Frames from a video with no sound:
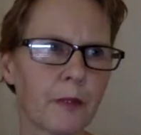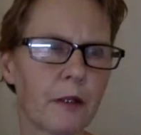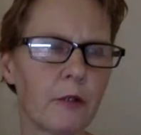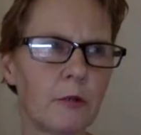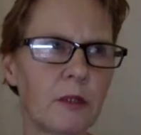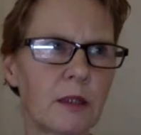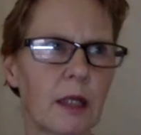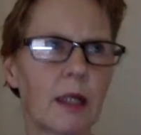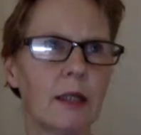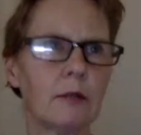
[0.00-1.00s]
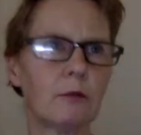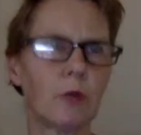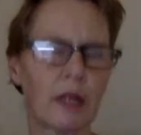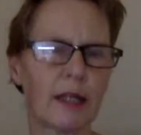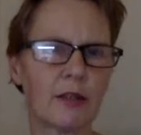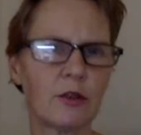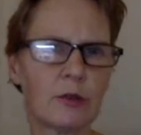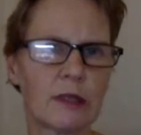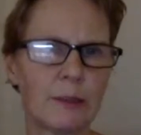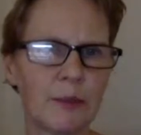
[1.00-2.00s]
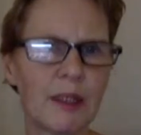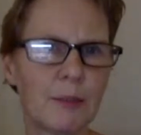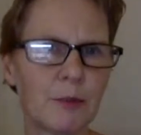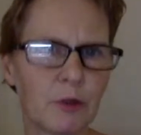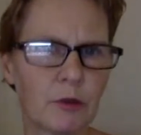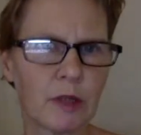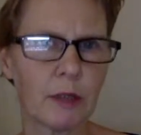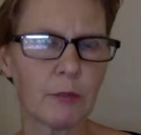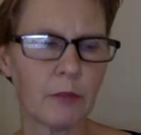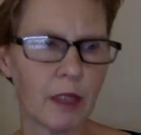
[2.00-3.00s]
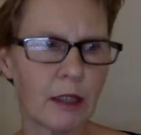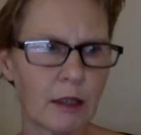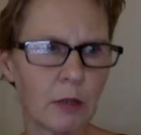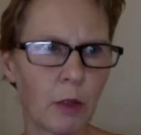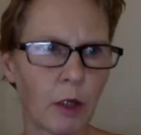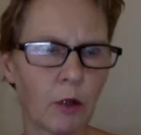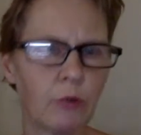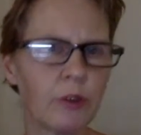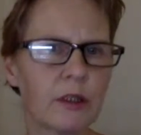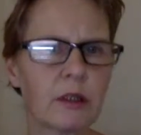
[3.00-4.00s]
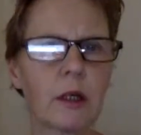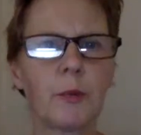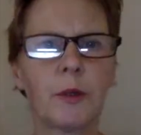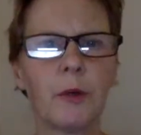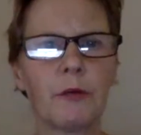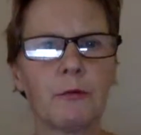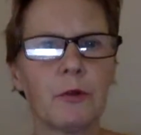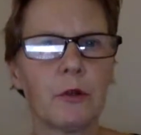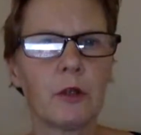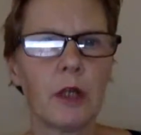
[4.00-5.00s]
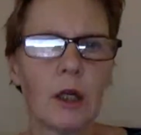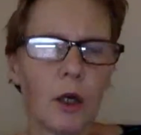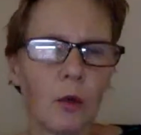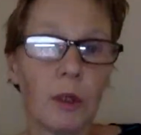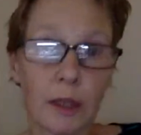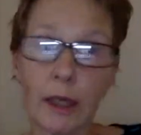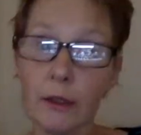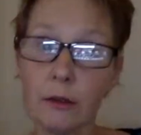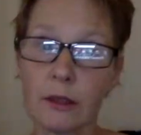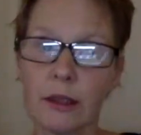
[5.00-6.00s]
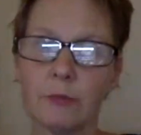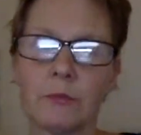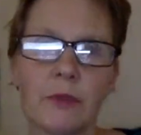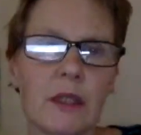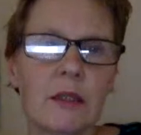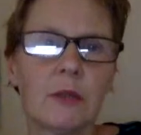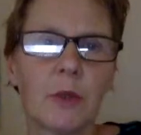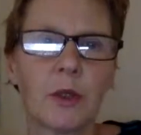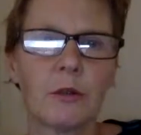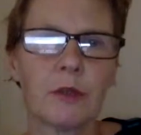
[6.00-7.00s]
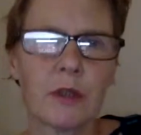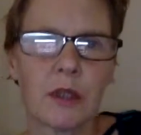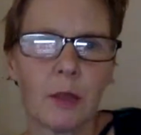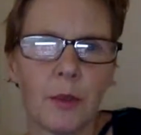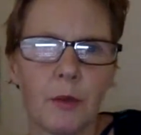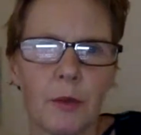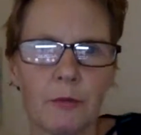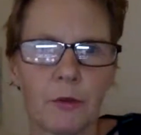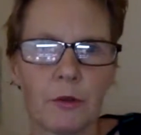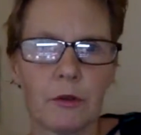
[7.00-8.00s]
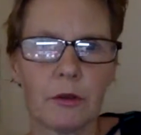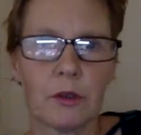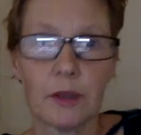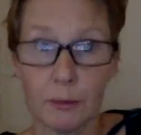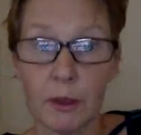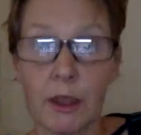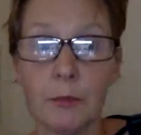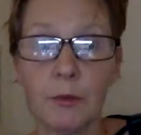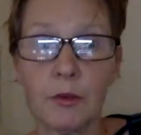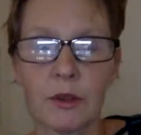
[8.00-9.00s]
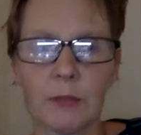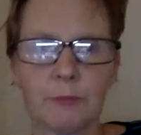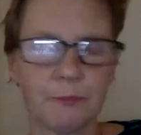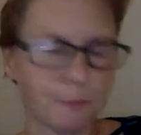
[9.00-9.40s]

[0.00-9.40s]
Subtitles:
I always say what gets you slim keeps you slim. Eating when hungry and stopping when full will get you slim. Eating when hungry and stopping when full will keep you slim.